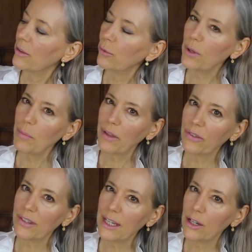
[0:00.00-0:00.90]
three
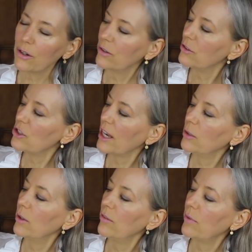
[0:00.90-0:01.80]
months here,
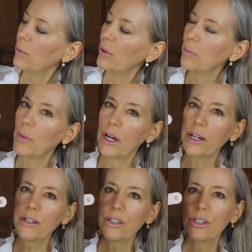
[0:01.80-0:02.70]
January, February,
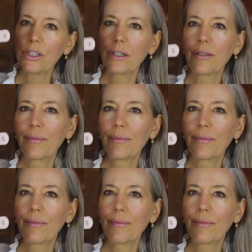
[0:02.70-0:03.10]
March.